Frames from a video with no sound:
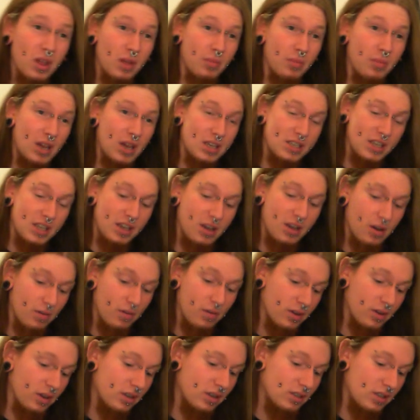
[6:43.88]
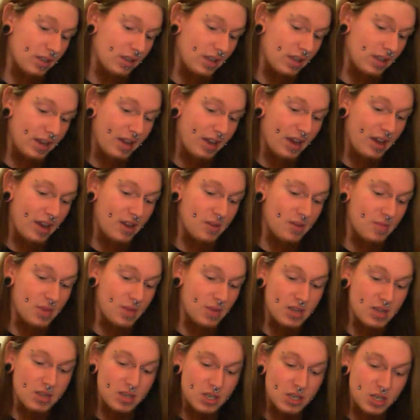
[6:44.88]
a plastic cover, and that game
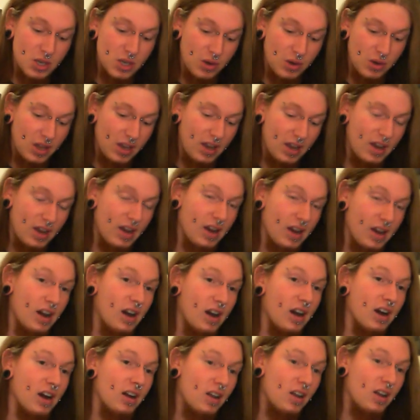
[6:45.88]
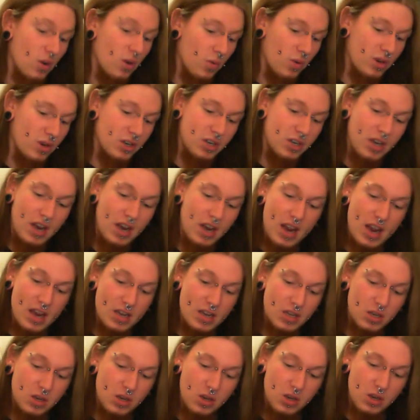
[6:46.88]
is Sonic R, which
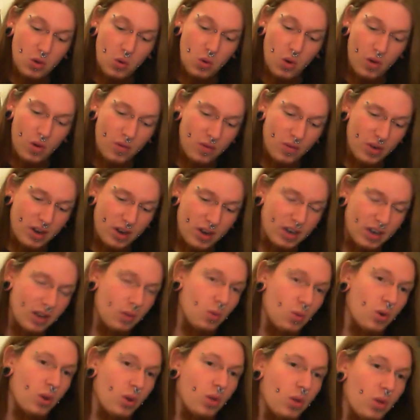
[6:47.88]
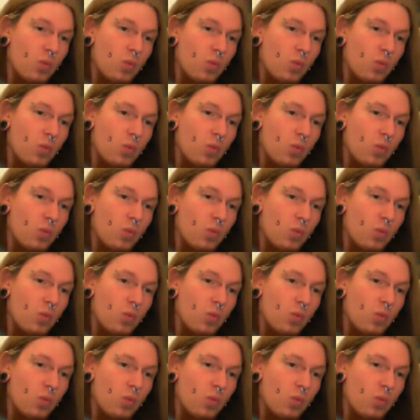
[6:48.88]
is quite frankly one of the